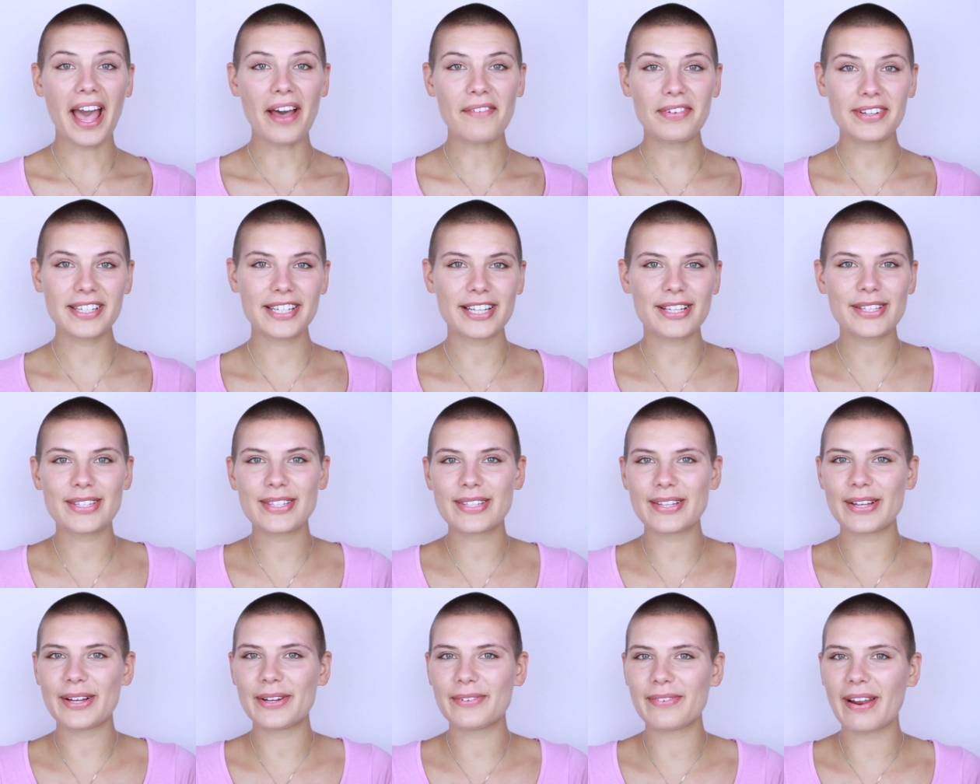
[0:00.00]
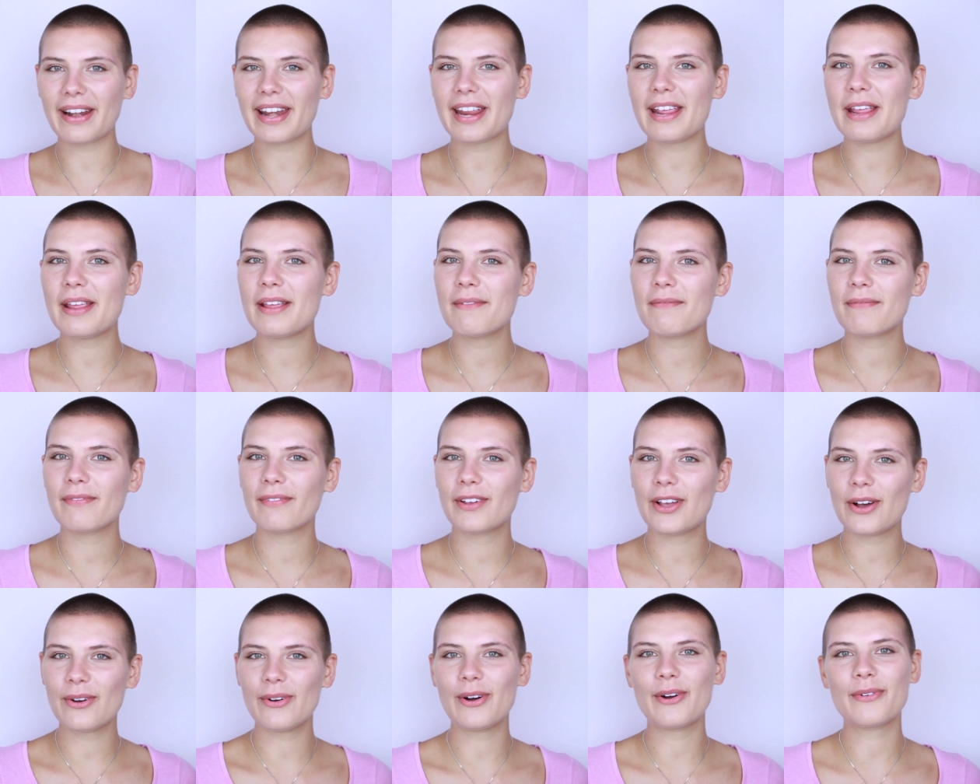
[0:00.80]
you haven't done so already,
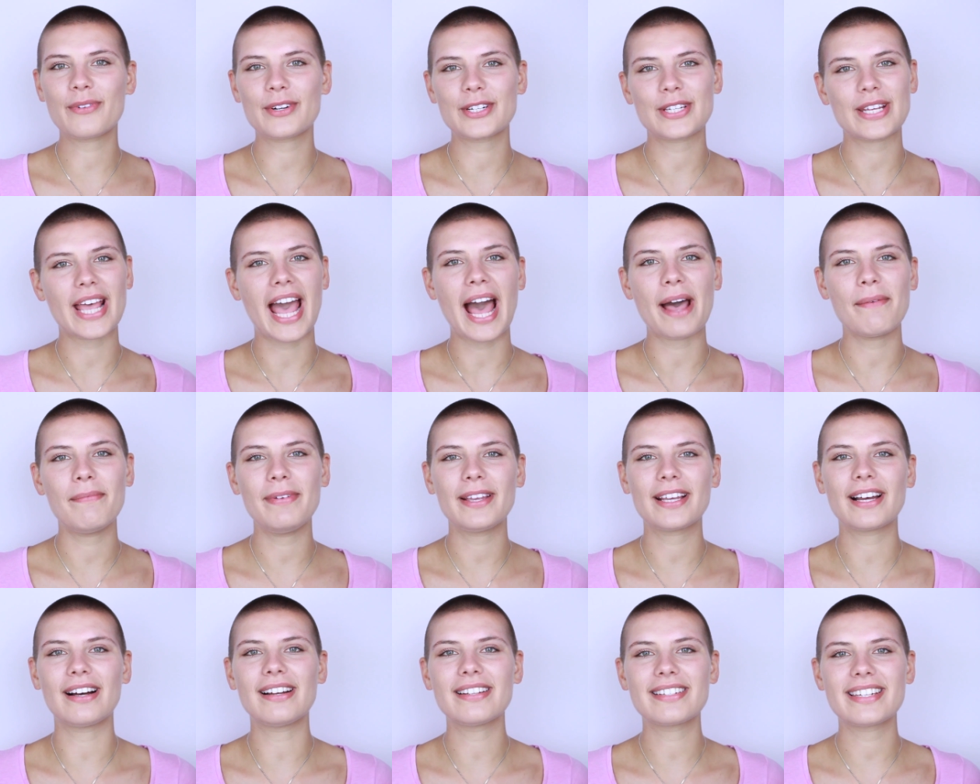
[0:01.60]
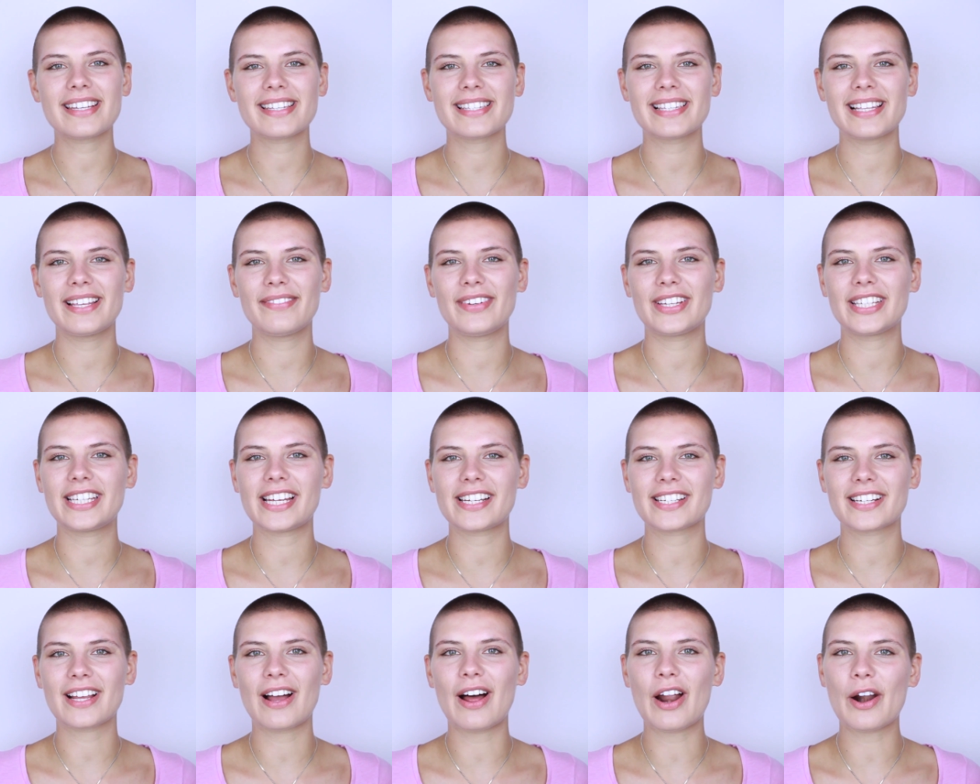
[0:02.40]
go over to
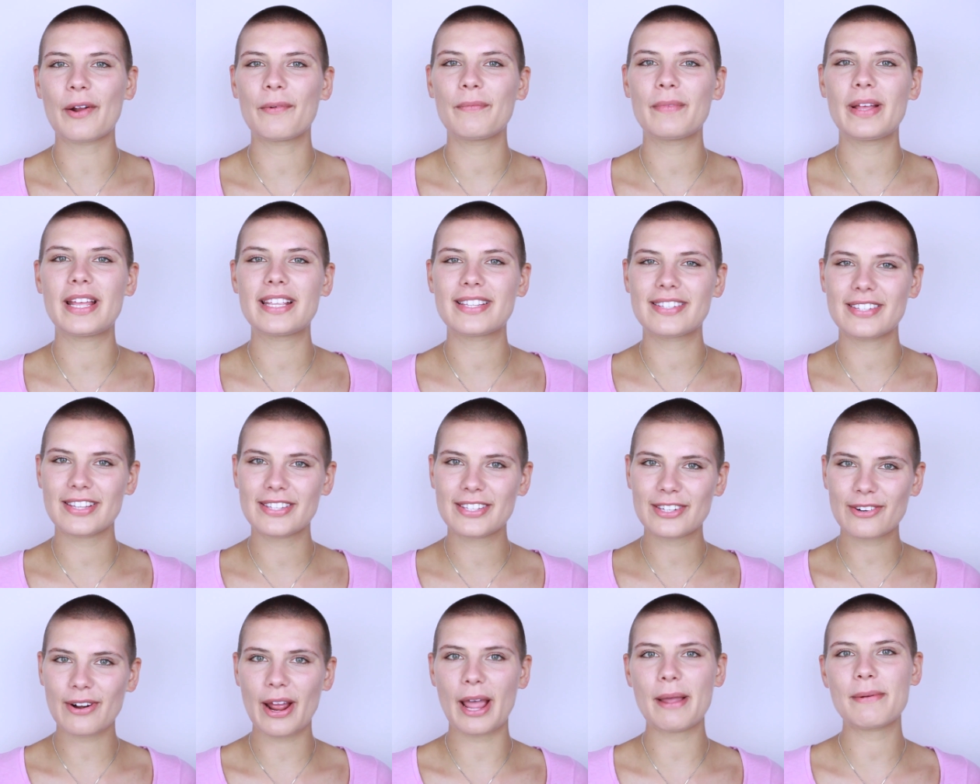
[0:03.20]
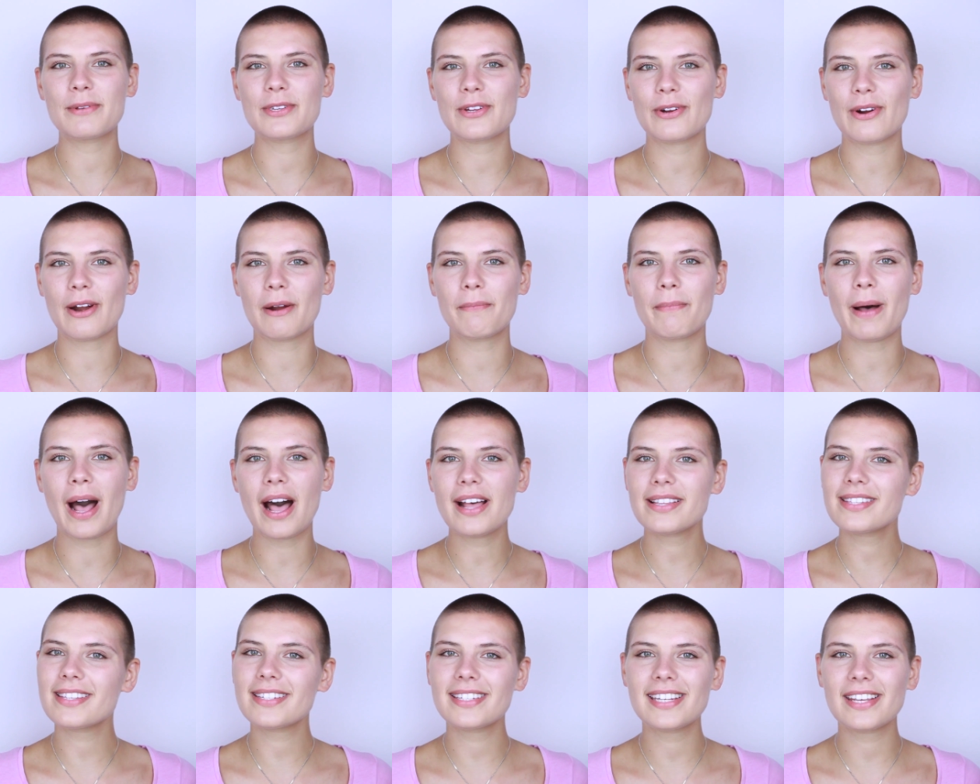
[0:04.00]
happyconsciousliving.com and subscribe to our
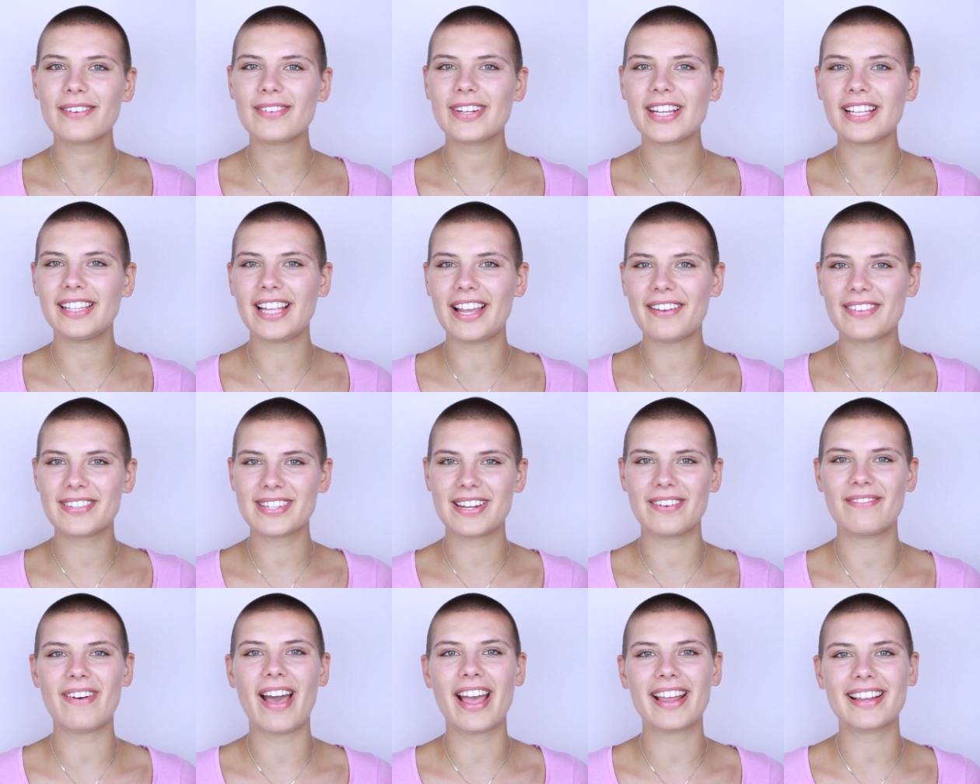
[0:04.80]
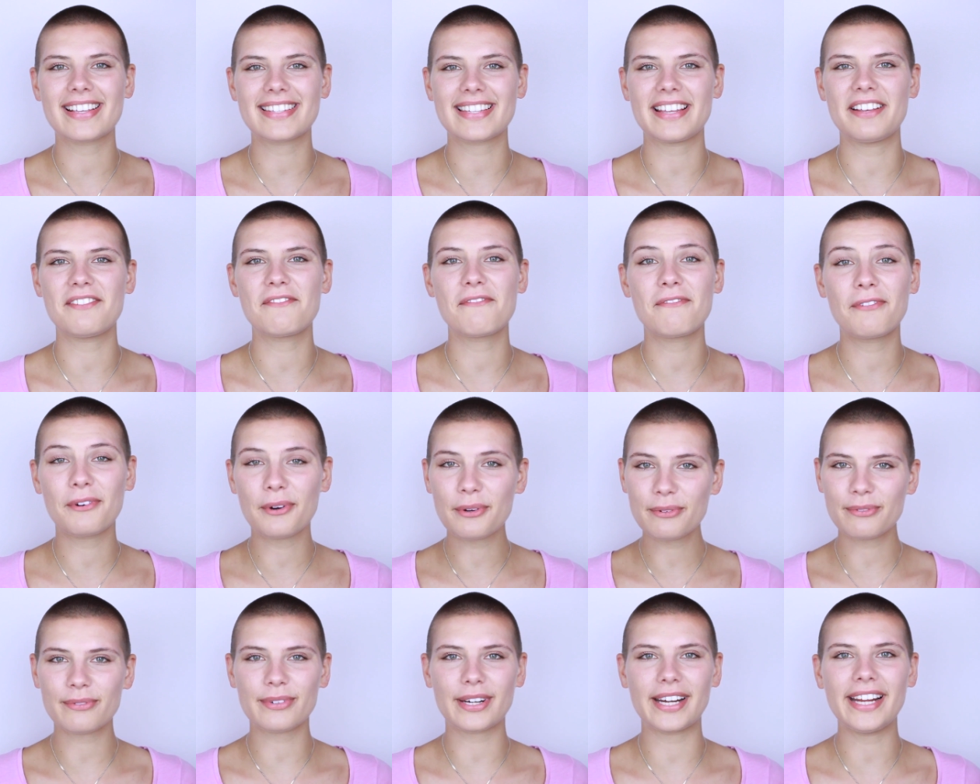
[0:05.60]
Positivity Lifestyle magazine
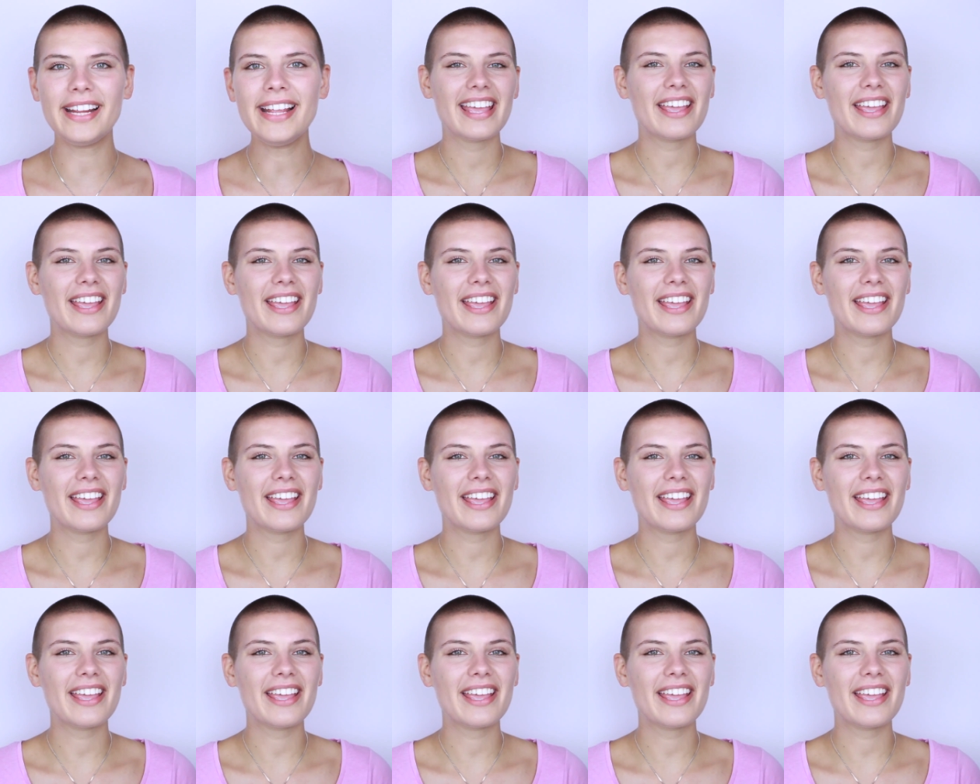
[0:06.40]
for free.